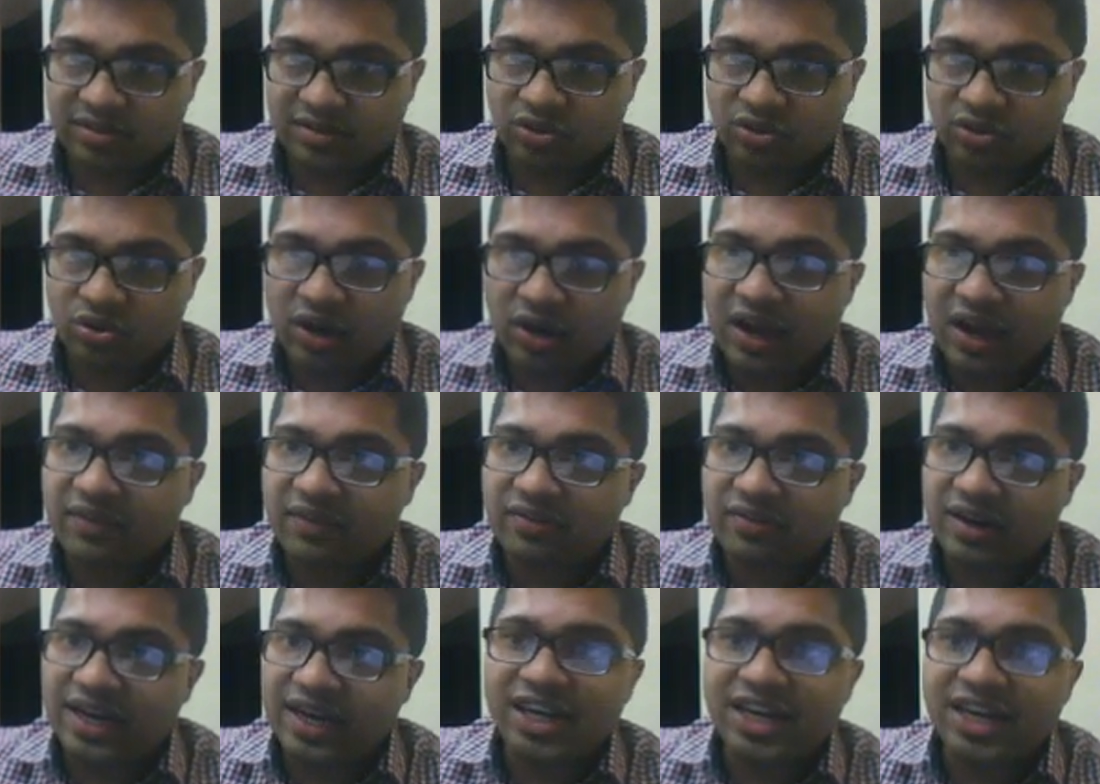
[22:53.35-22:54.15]
You have
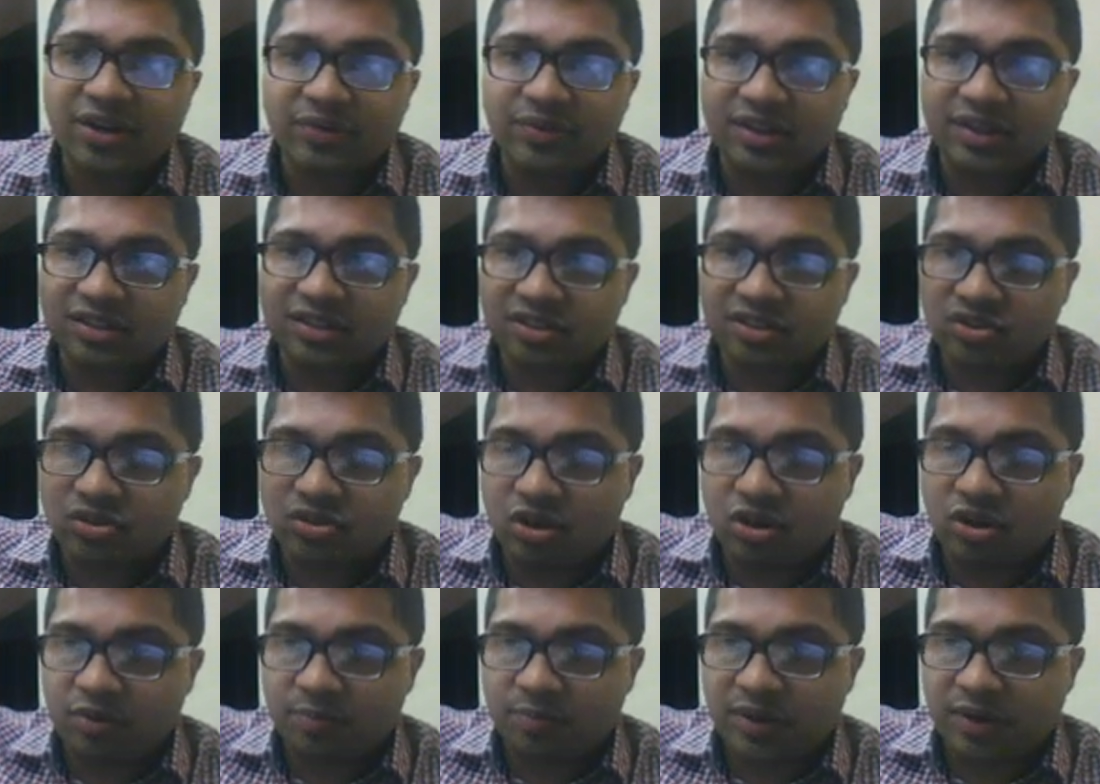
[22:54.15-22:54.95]
right when the
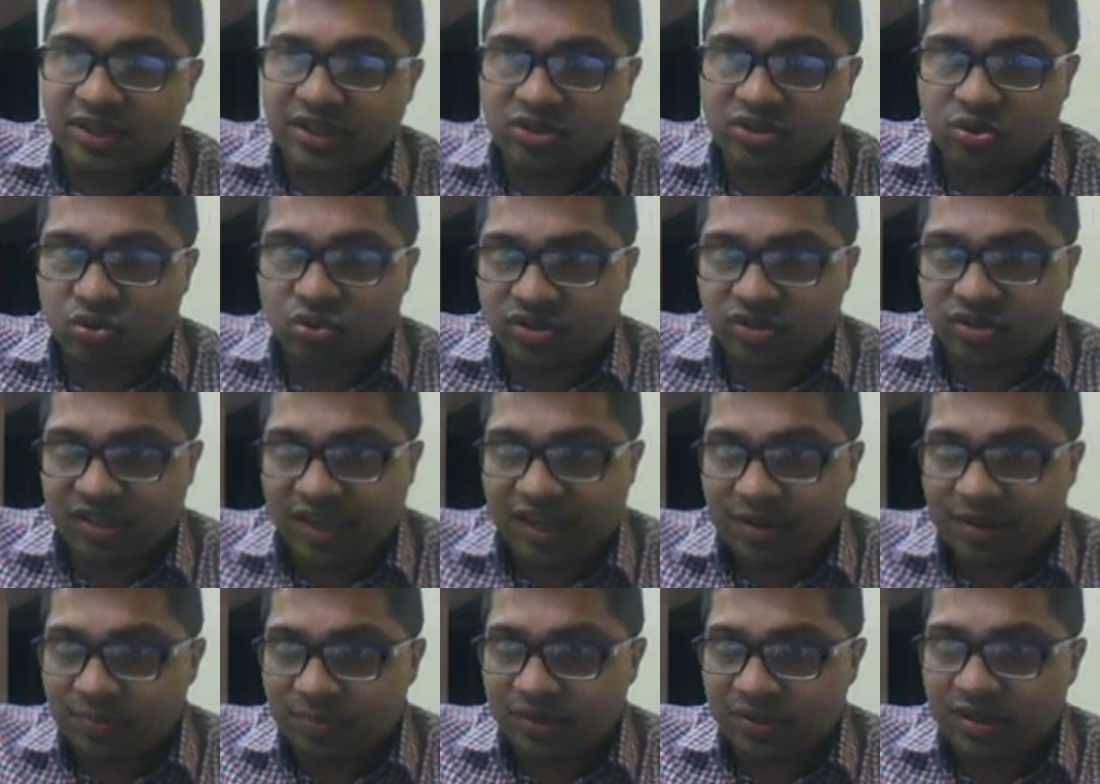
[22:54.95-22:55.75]
stock price goes
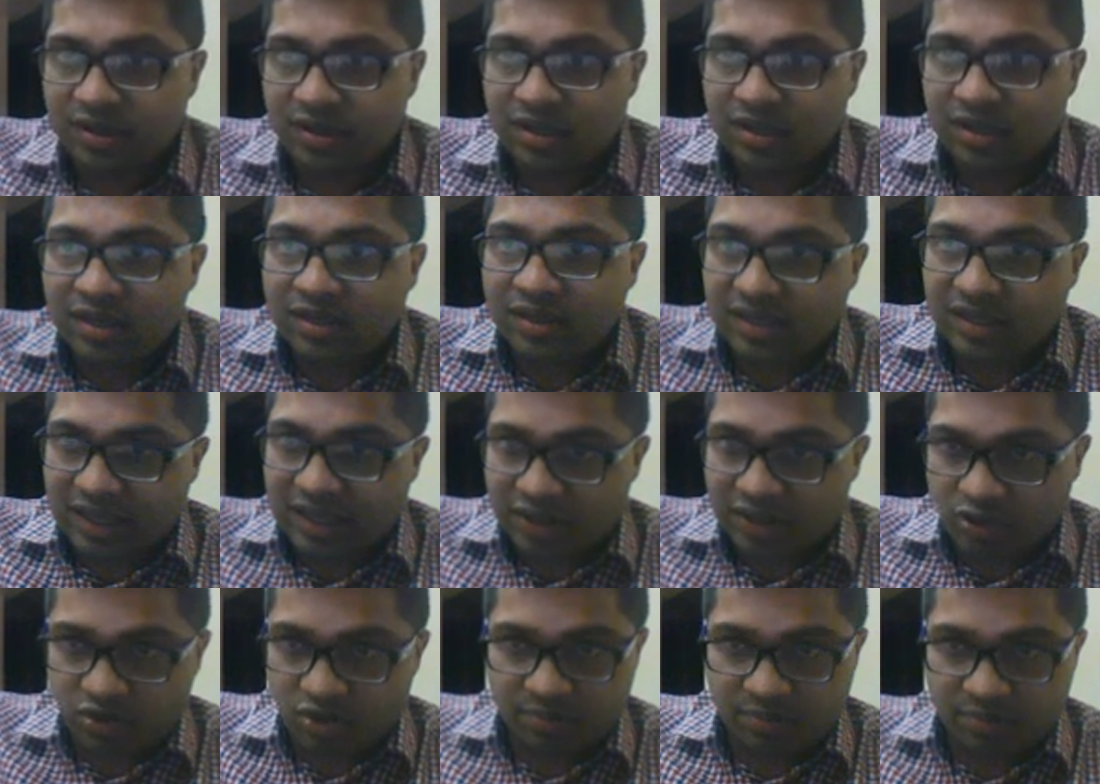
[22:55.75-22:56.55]
up and
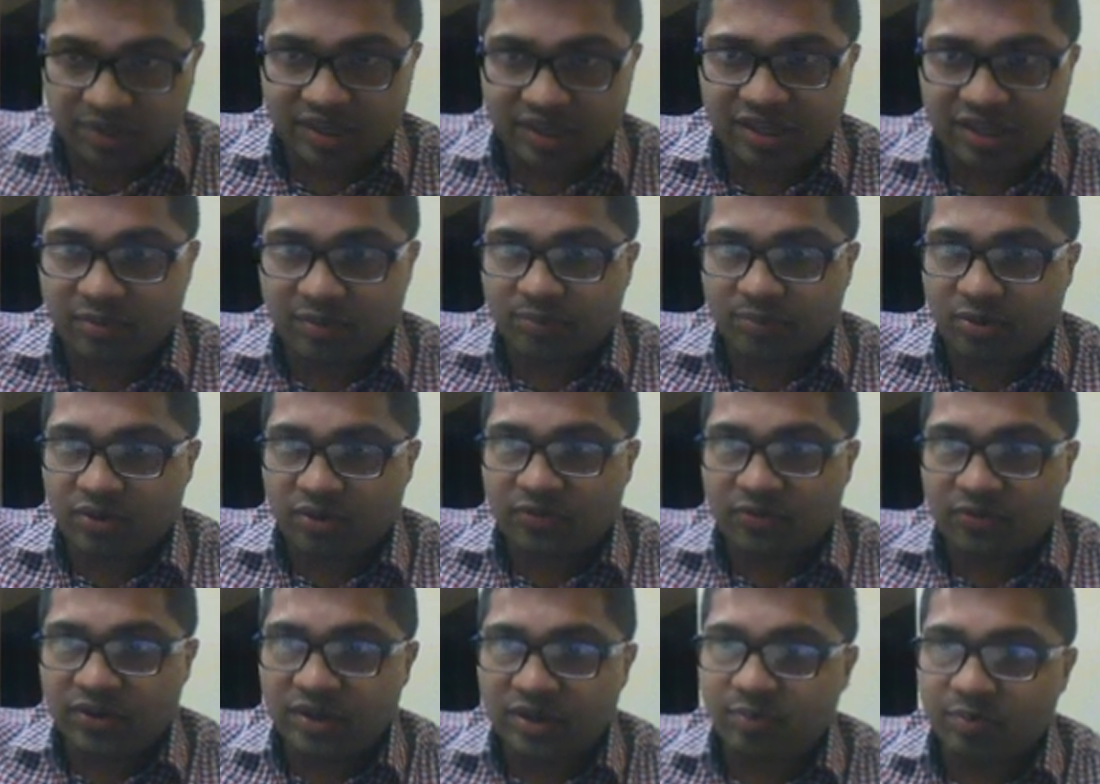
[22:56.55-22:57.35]
you are making
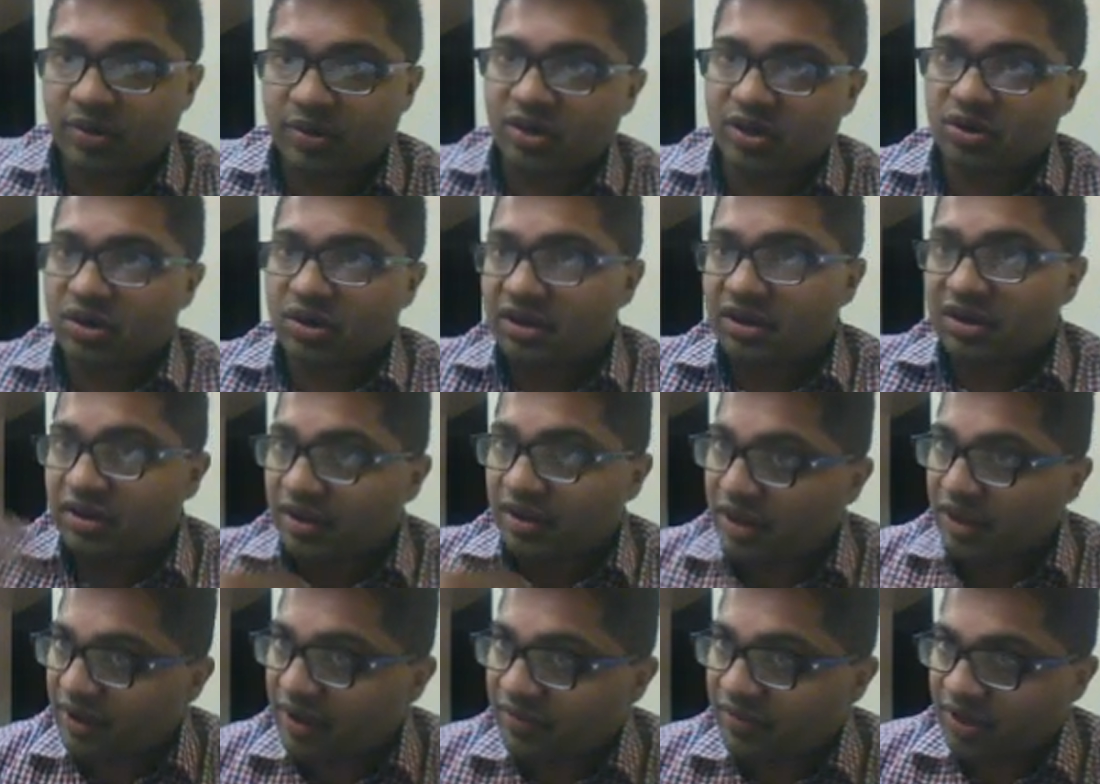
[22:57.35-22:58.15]
profit, but you
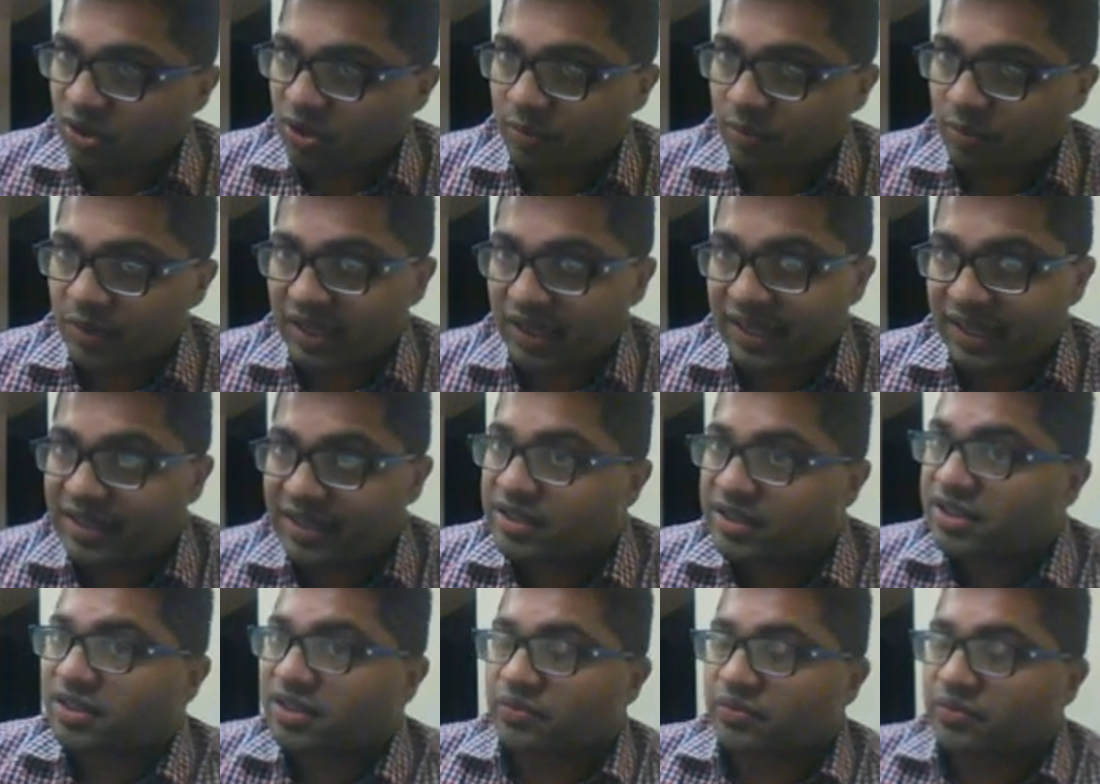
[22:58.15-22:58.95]
have an
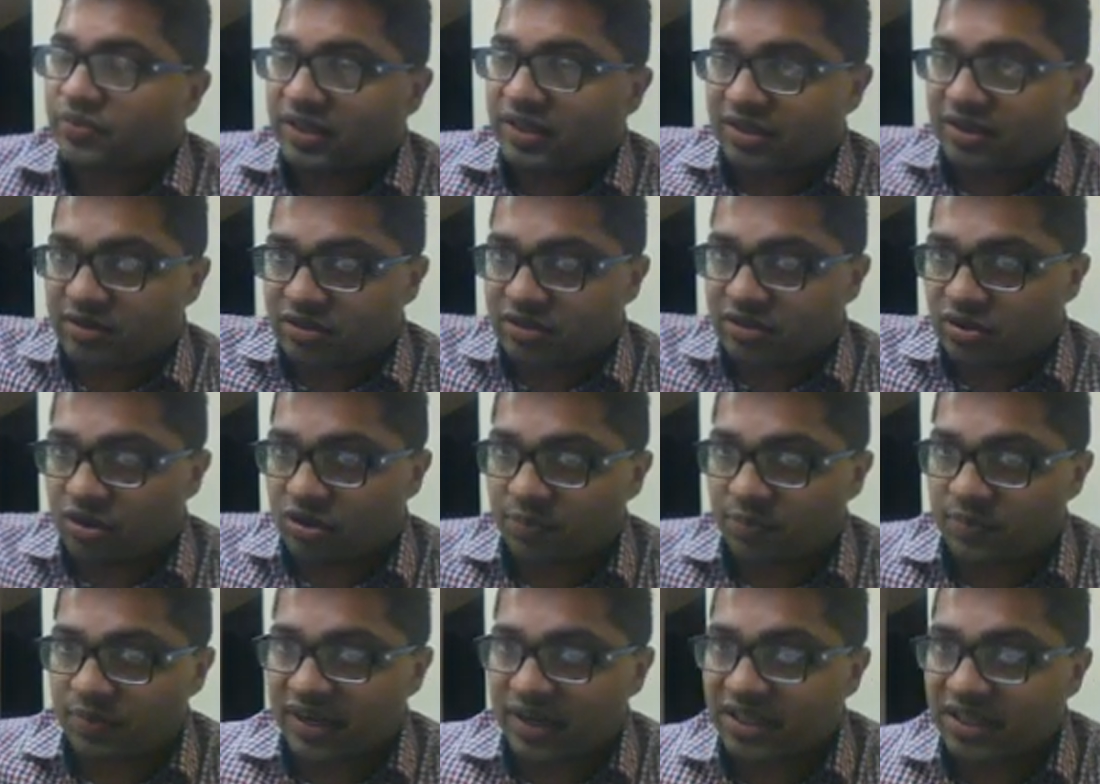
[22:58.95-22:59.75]
obligation when the
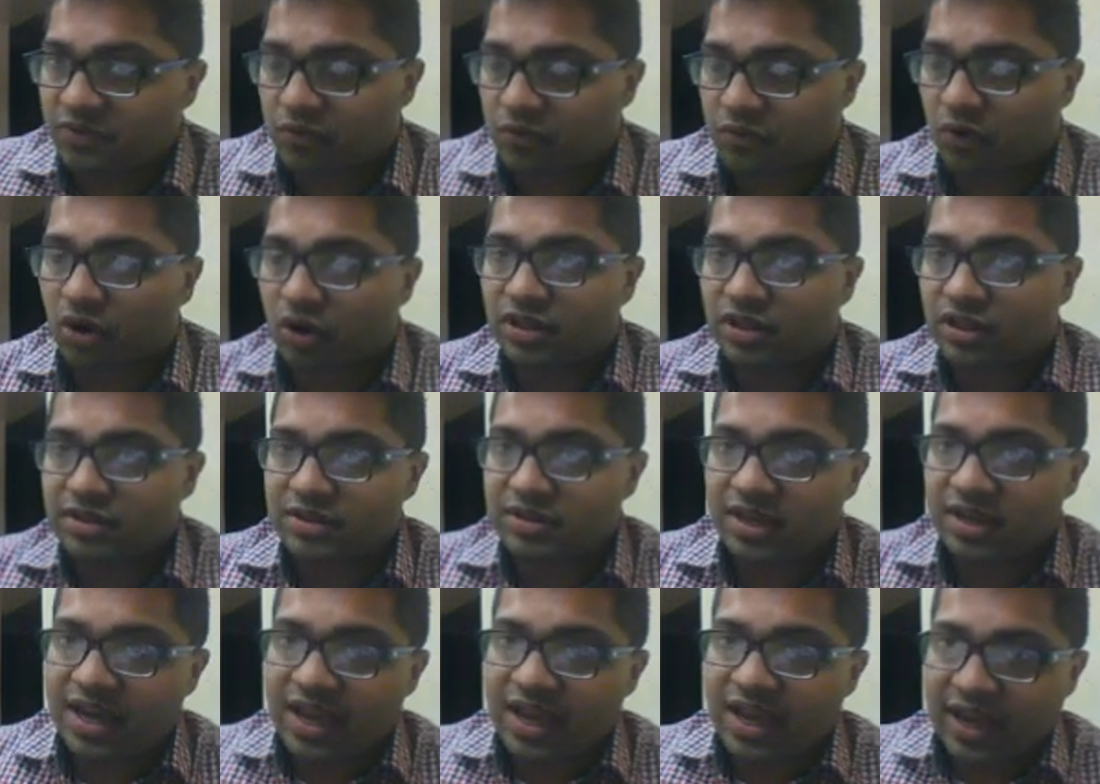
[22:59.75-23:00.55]
stock price falls
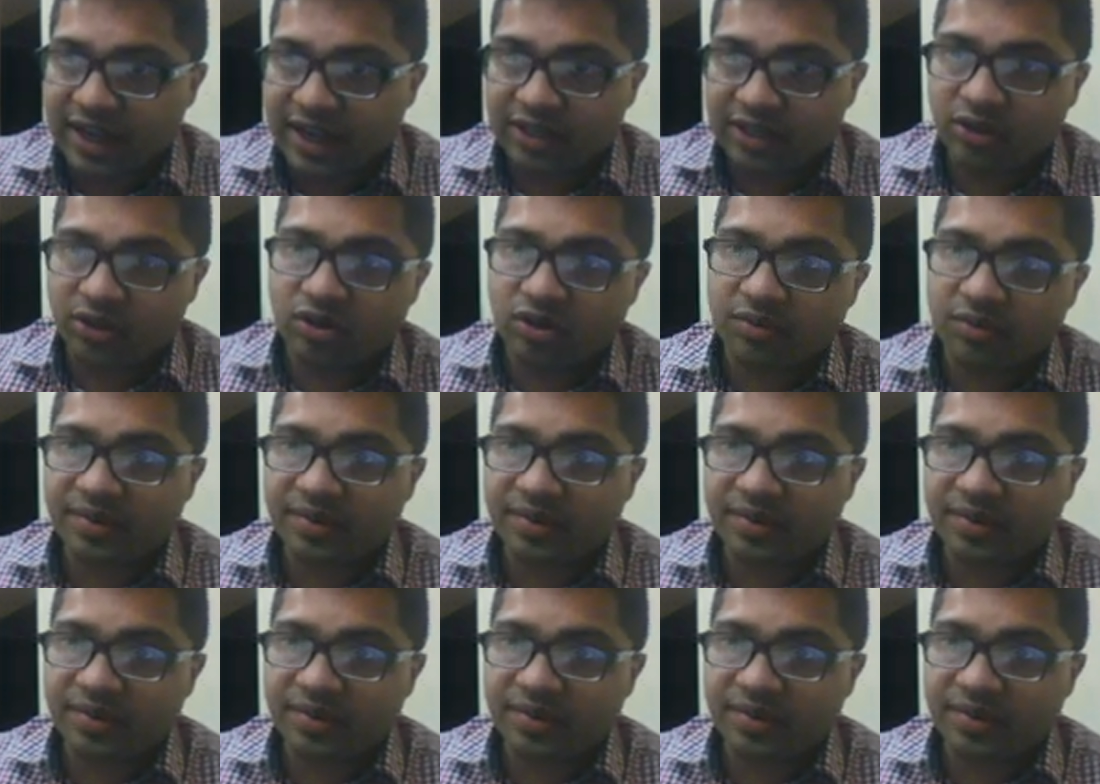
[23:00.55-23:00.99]
and you are